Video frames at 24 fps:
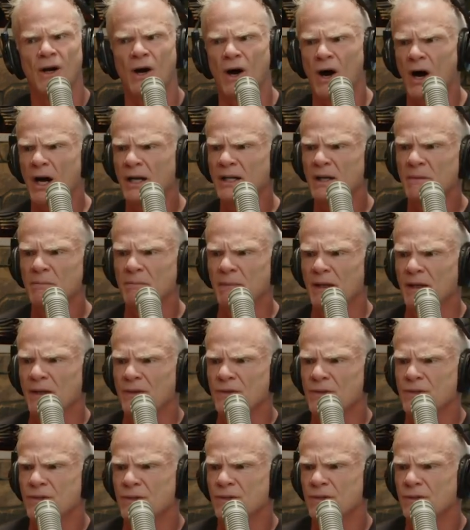Audit
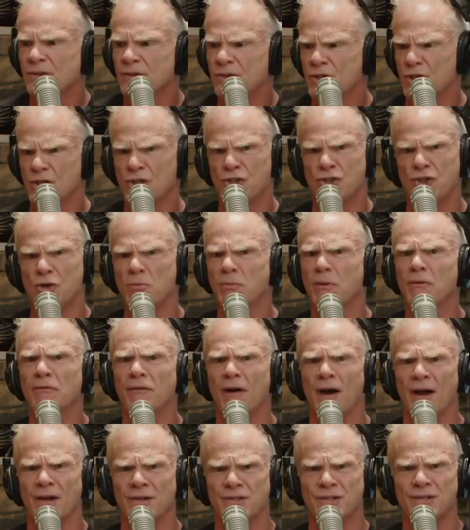means to
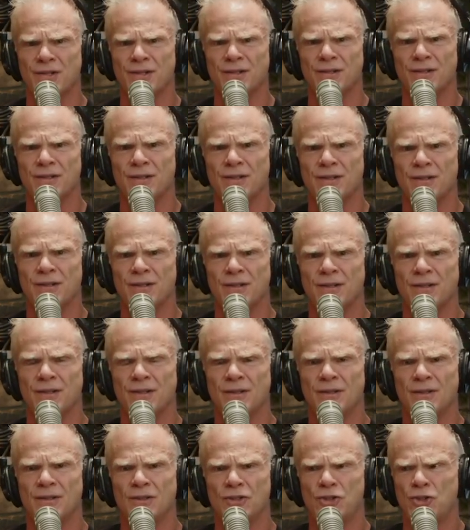supervise,
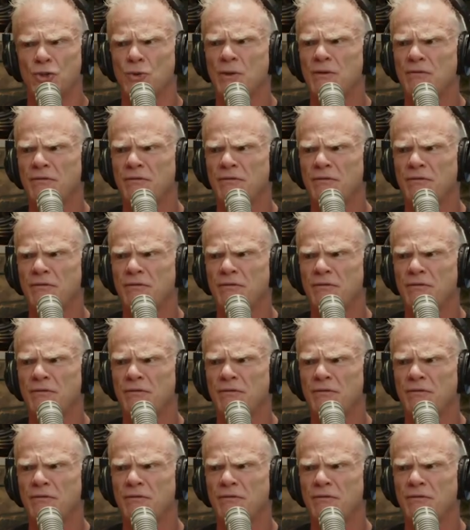to